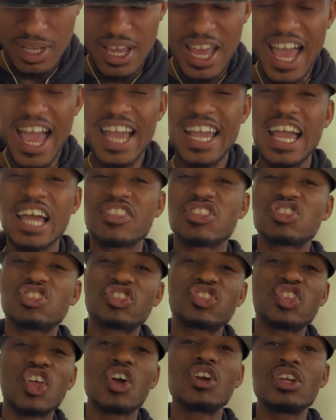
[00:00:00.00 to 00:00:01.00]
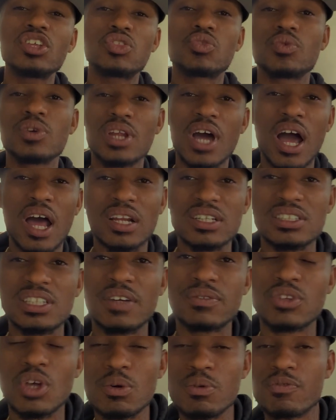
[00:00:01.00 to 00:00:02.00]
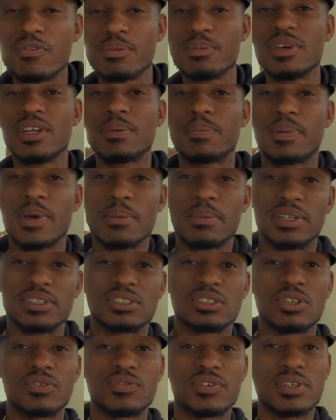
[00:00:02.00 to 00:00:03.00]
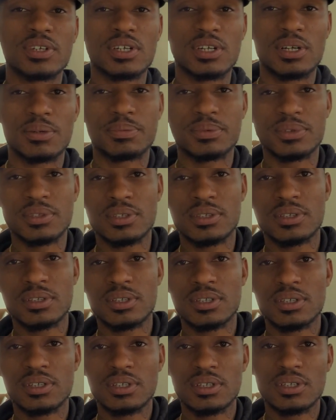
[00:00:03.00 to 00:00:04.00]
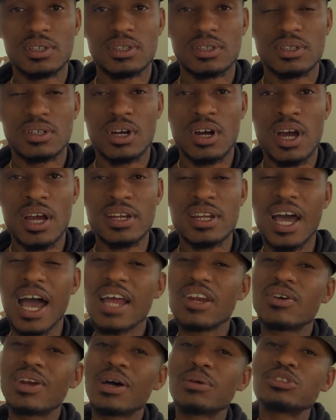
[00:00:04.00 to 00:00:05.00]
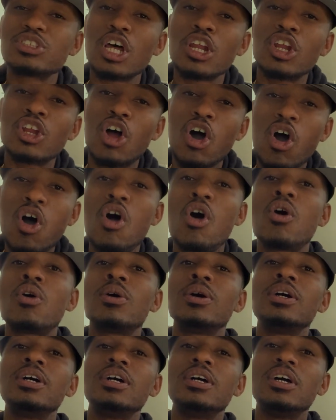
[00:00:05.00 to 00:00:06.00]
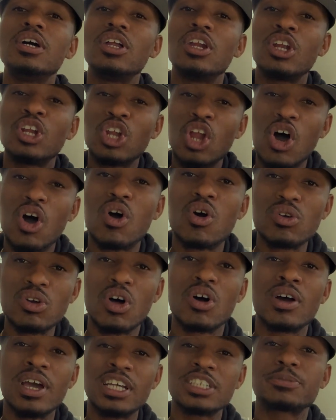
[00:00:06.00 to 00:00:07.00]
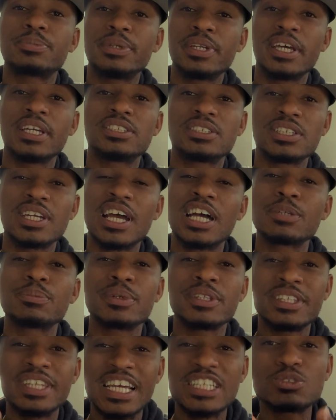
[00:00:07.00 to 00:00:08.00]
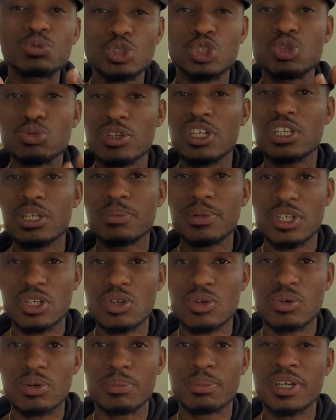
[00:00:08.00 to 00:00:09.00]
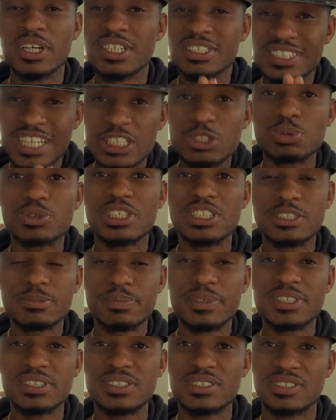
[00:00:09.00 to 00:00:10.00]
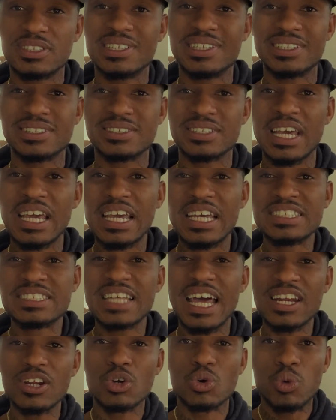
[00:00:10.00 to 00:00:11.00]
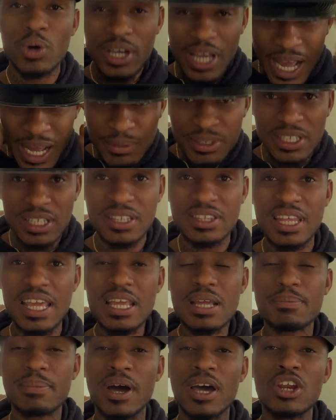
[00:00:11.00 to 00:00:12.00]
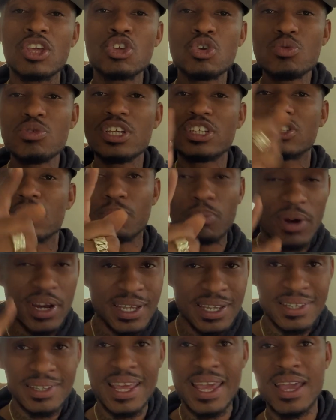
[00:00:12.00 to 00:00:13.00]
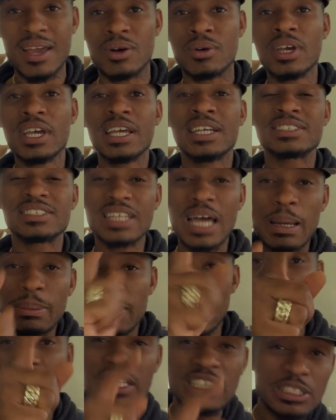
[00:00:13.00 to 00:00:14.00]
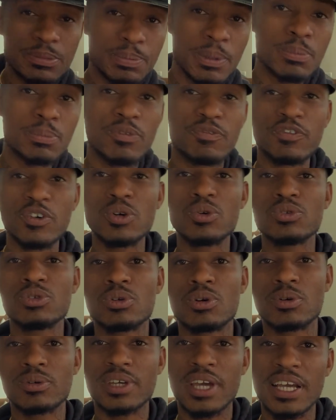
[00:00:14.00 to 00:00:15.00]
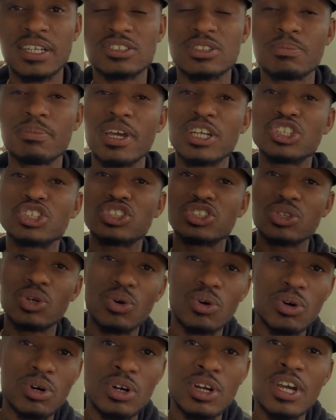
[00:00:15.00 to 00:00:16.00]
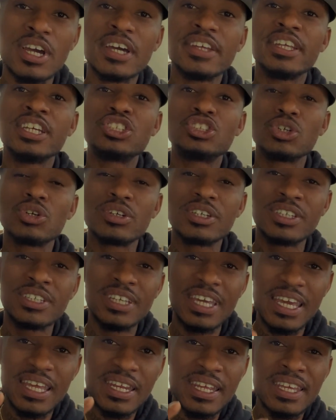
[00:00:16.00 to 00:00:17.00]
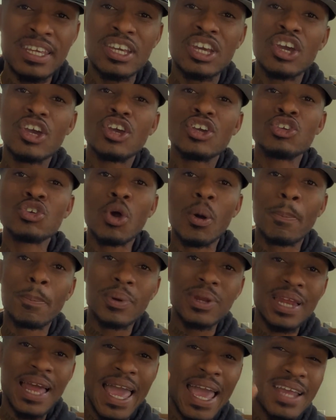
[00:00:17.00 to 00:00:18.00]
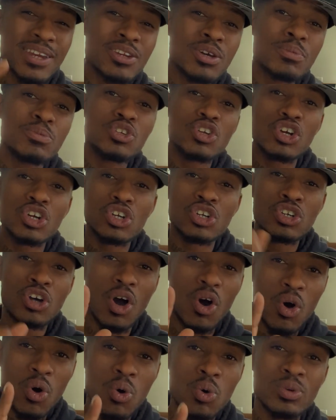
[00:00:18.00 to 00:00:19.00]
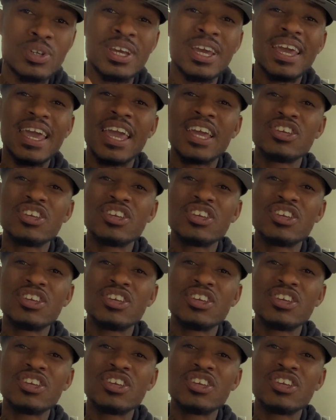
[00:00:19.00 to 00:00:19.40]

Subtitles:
I got $33 left over for me to pay myself for the company. All right, now I know that was a long explanation, guys, but that's what you need to be doing because that's what this business is. It's not a quick, I need to think about it. You need to break it down and stop letting these people fool you, okay? So make sure that you're getting your platinum, your gold, and